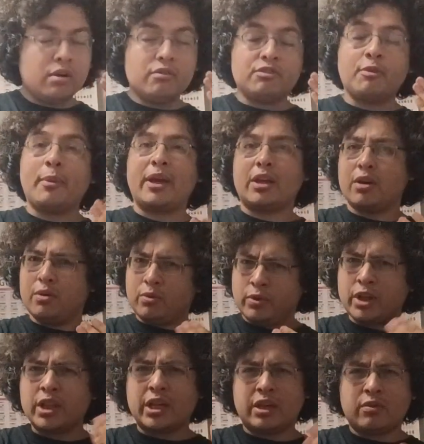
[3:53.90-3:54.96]
Flamenco
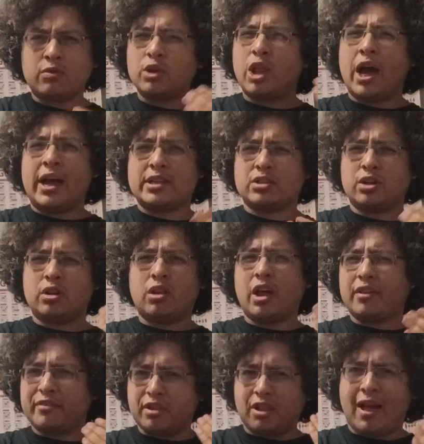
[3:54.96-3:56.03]
really relies on a
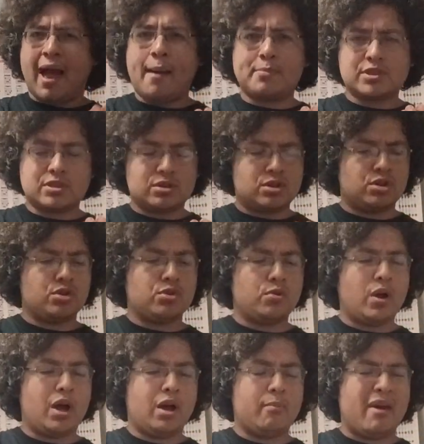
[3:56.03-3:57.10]
lot of claps
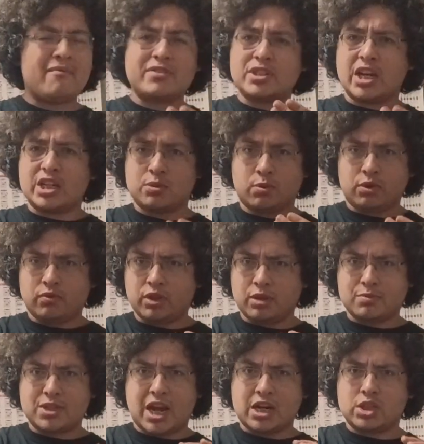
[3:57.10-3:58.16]
to emphasize where the
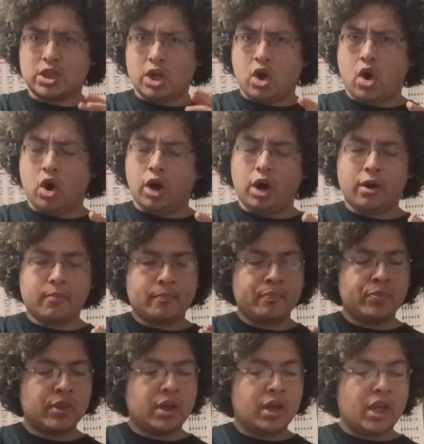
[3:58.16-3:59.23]
rhythms actually are.
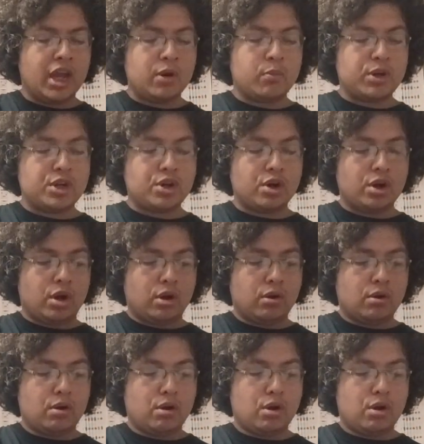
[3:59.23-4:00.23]
And when you're